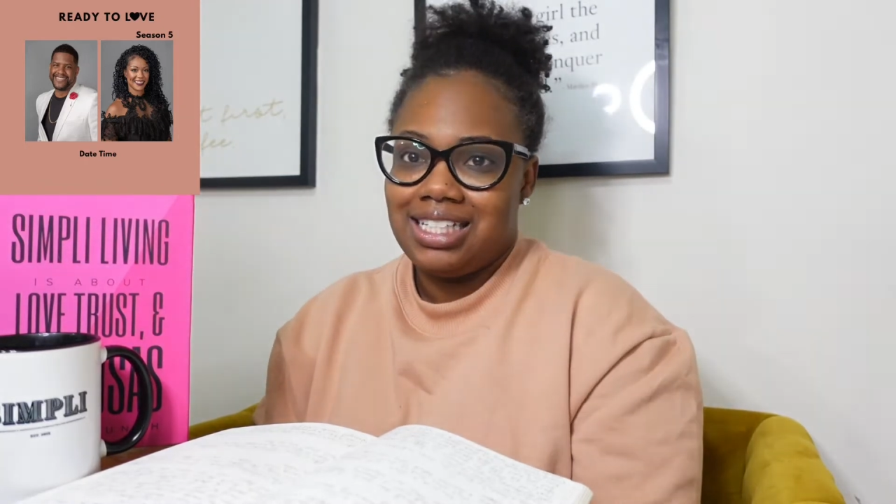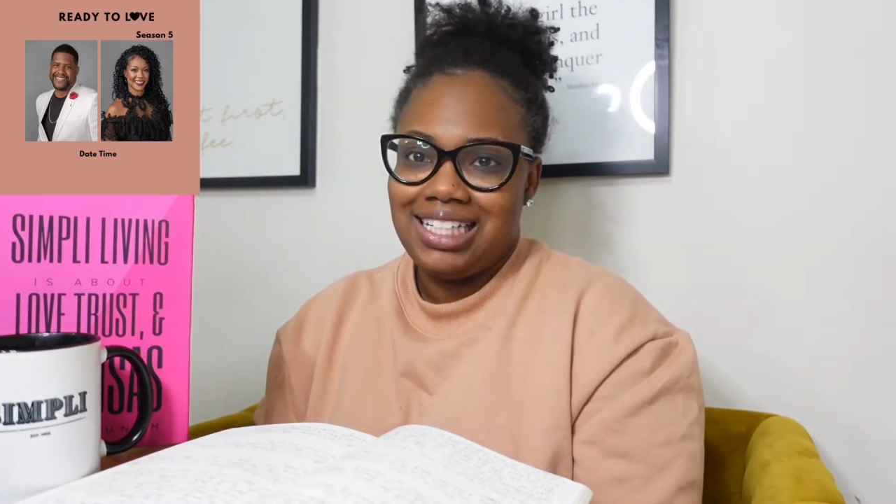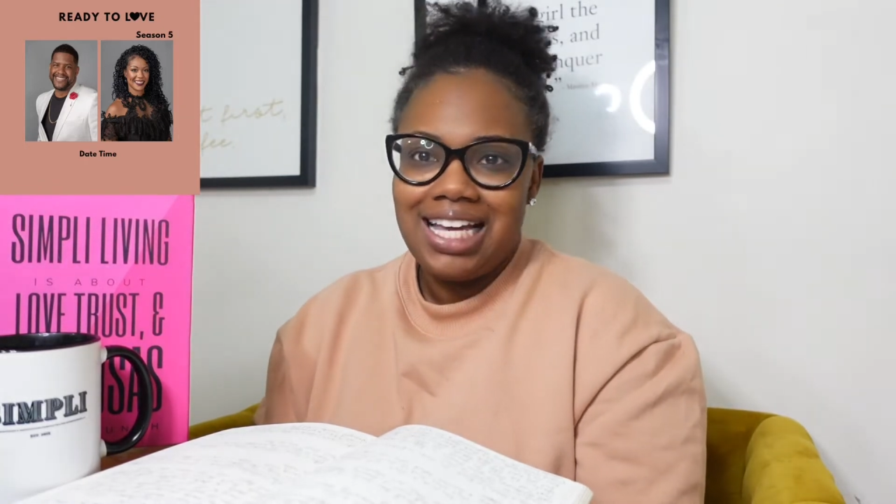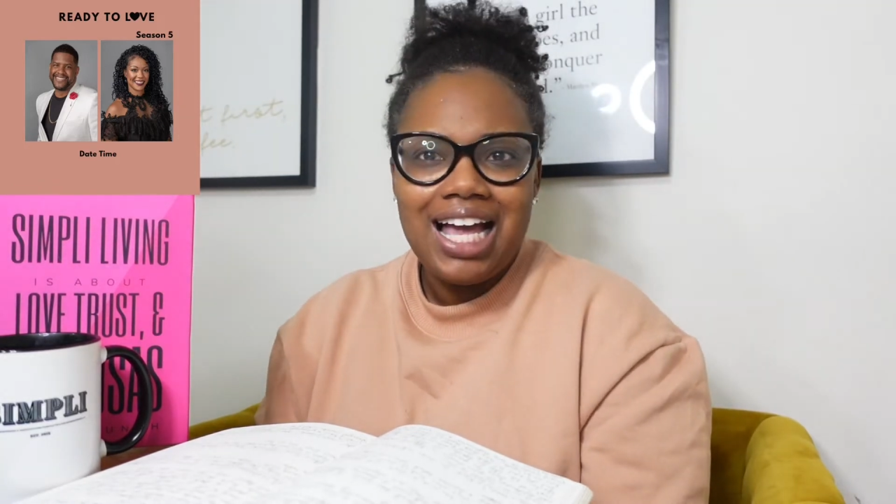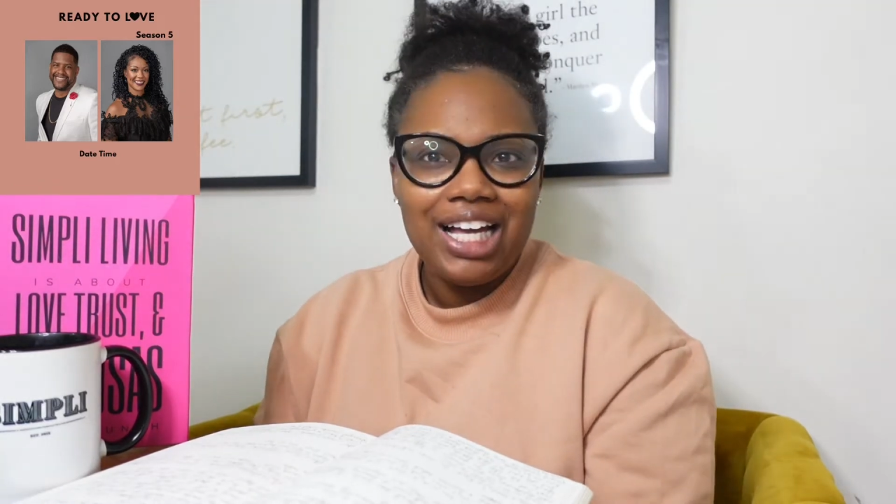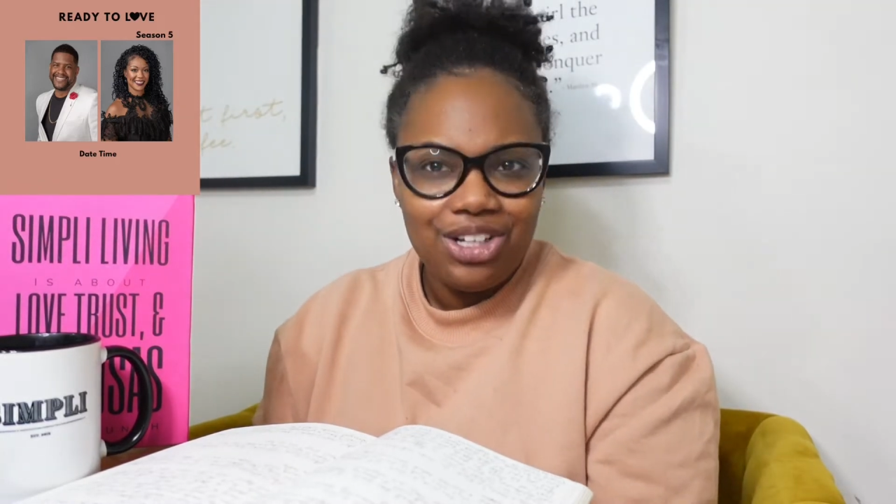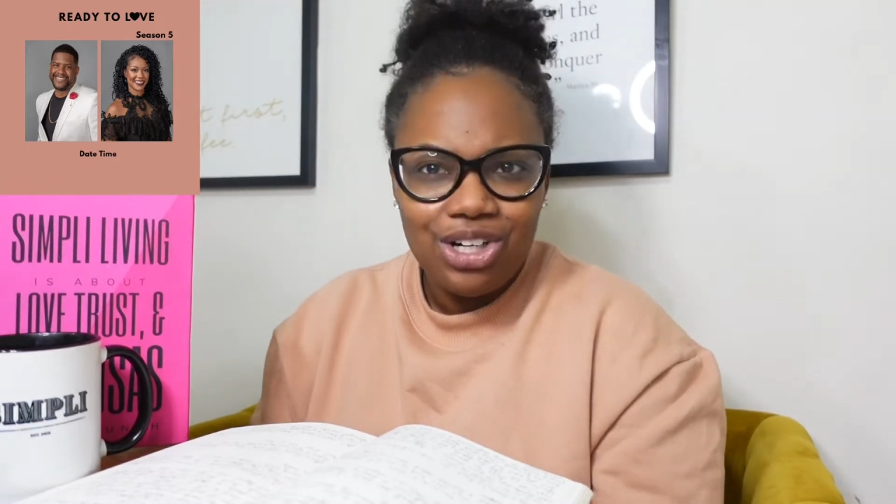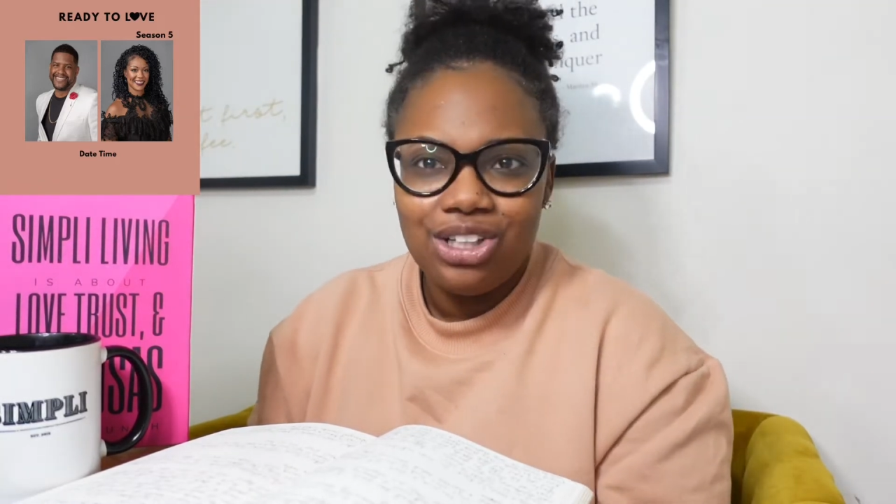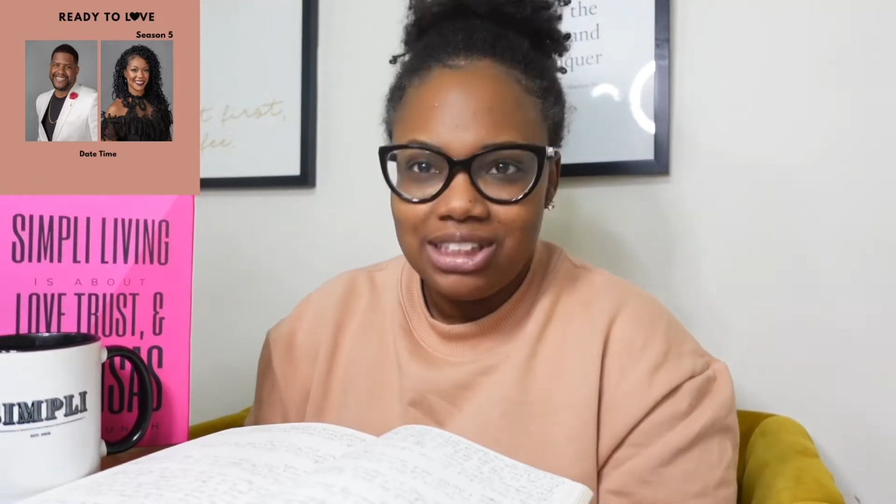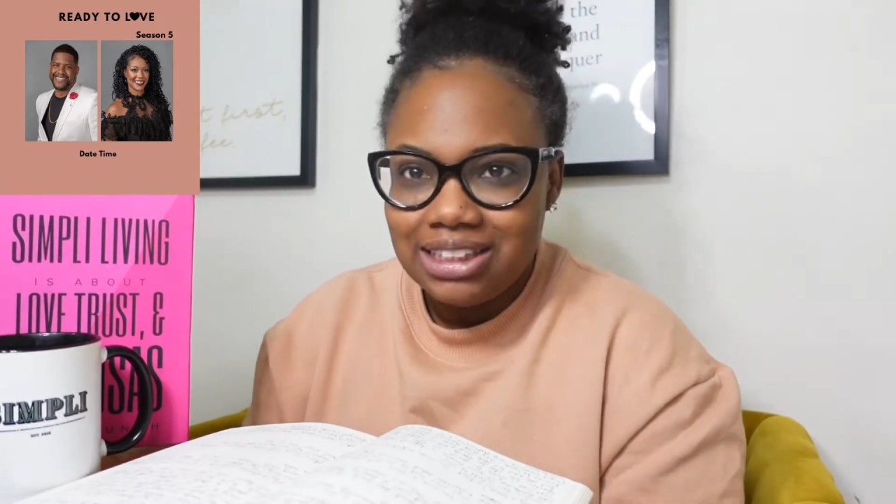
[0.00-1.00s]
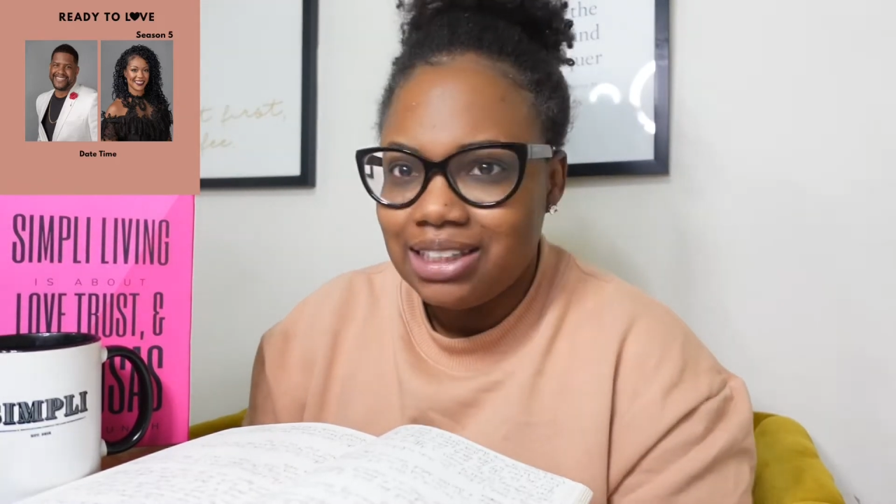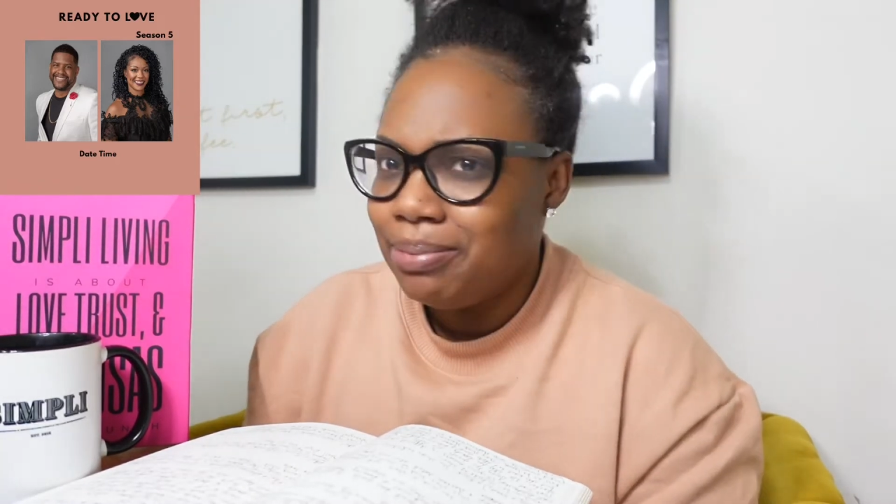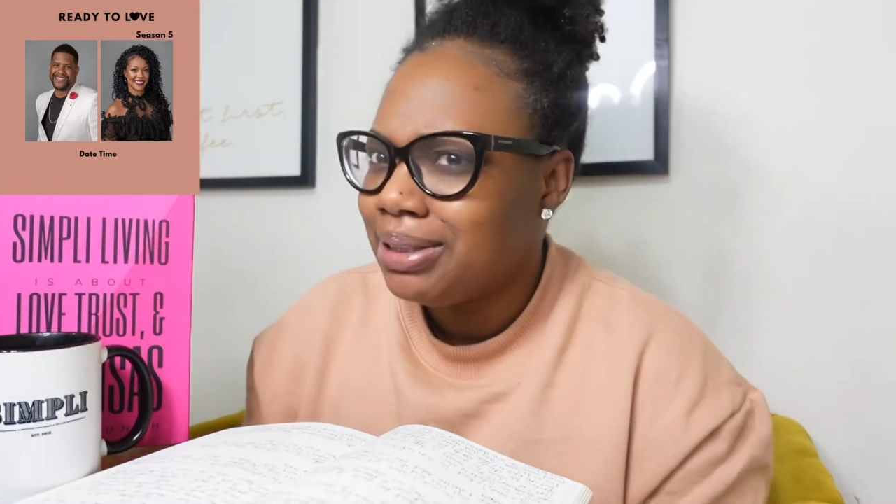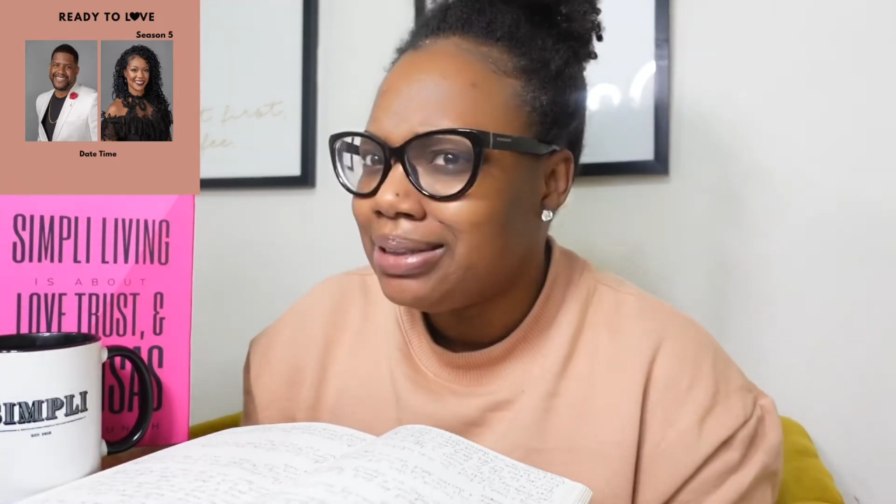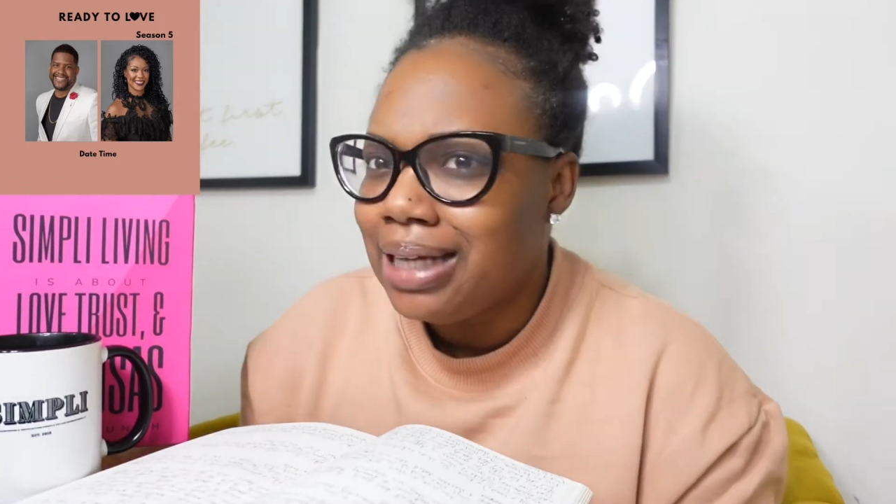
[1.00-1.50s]
yeah, she's
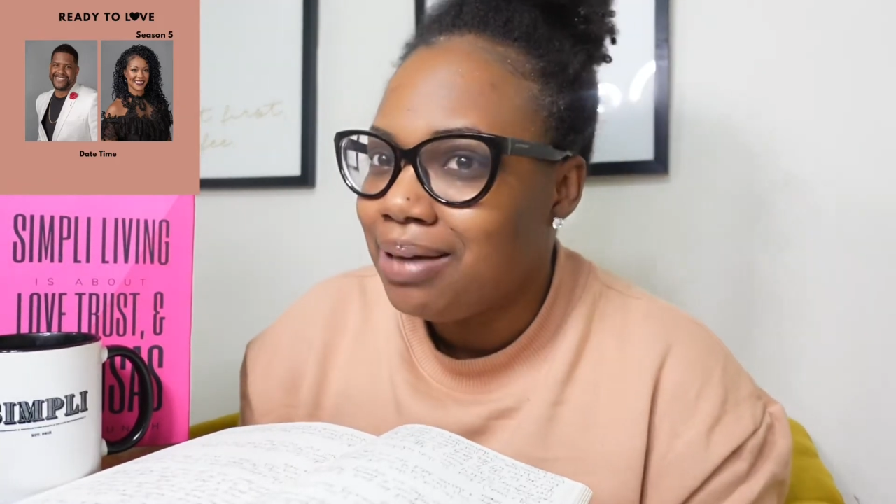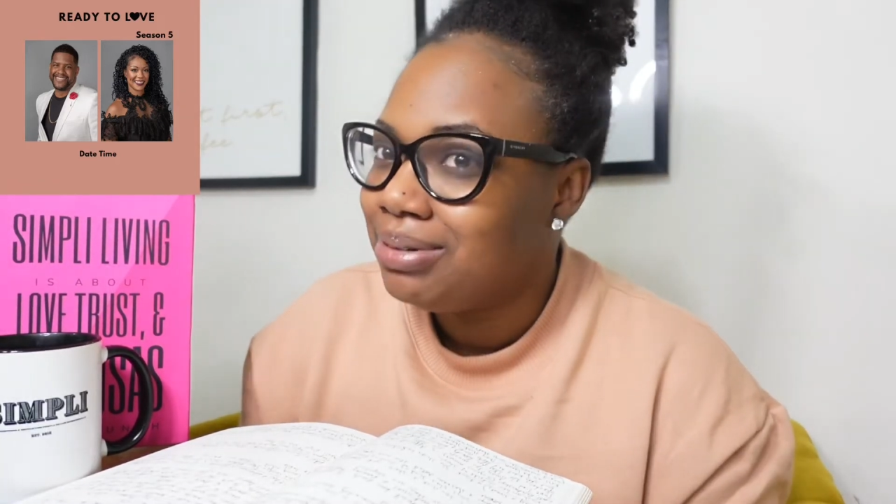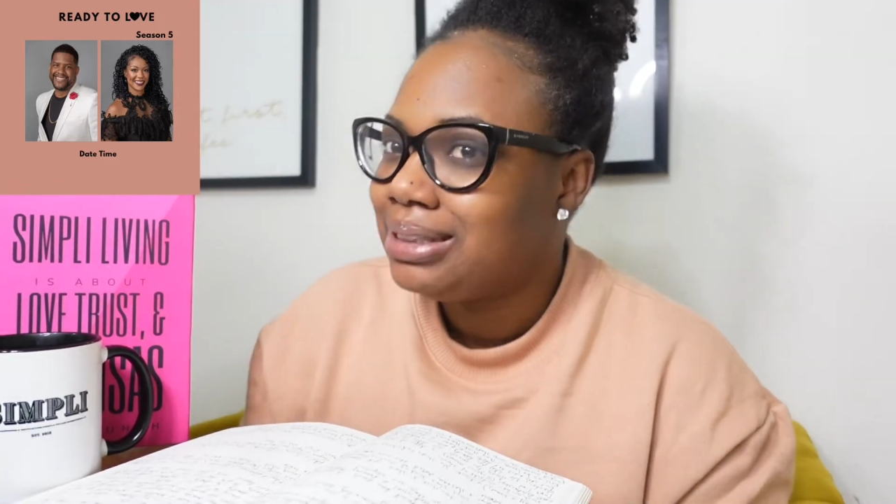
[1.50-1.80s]
up at the top.